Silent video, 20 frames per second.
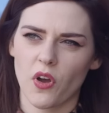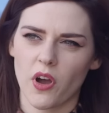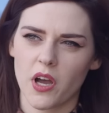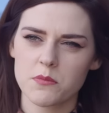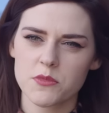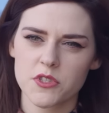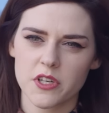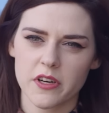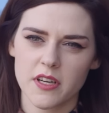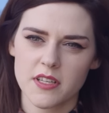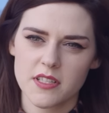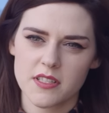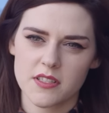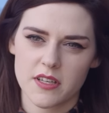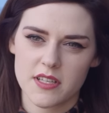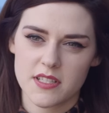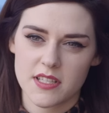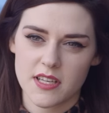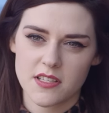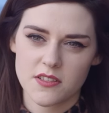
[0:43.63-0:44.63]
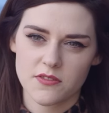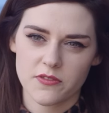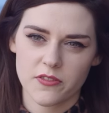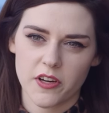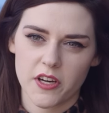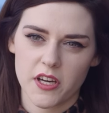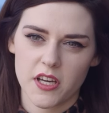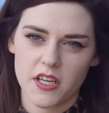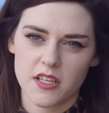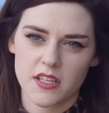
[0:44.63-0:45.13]
I'm trying to
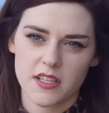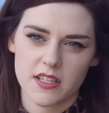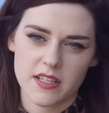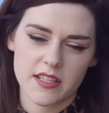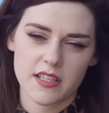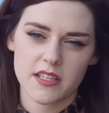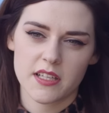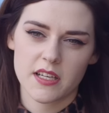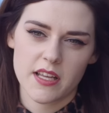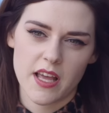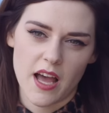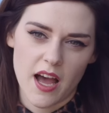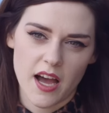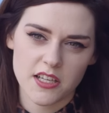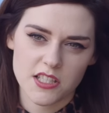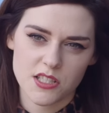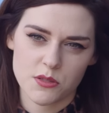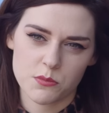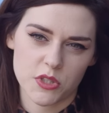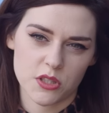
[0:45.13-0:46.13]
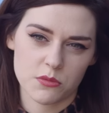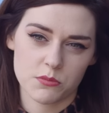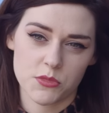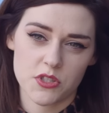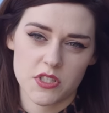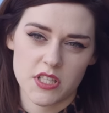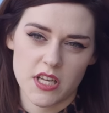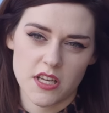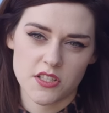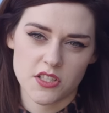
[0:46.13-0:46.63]
identify clinically actionable
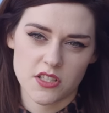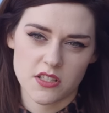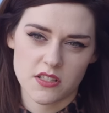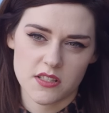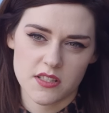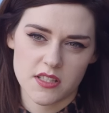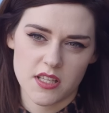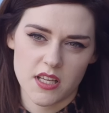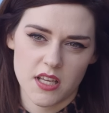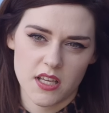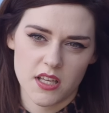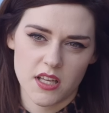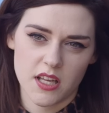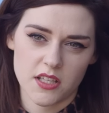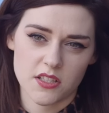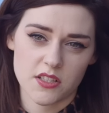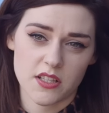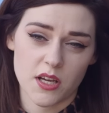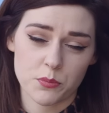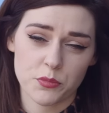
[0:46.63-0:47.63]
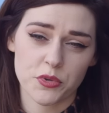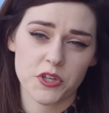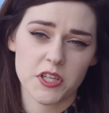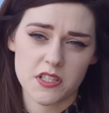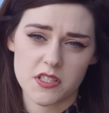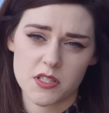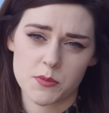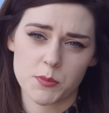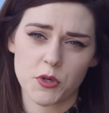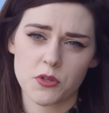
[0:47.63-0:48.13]
mutations that
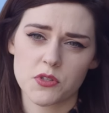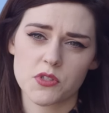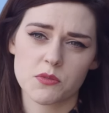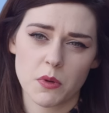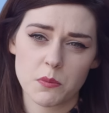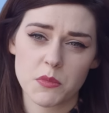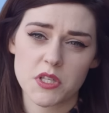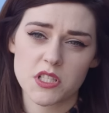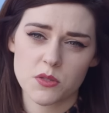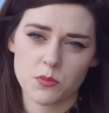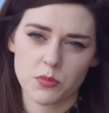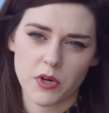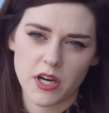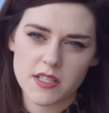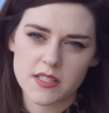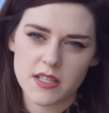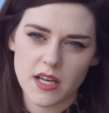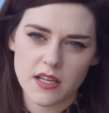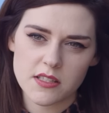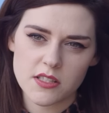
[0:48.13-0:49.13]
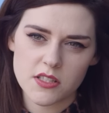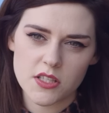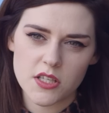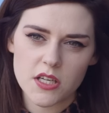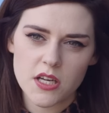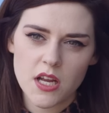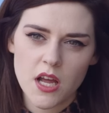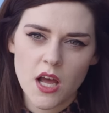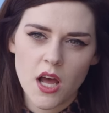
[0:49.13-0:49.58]
predispose women to breast cancer.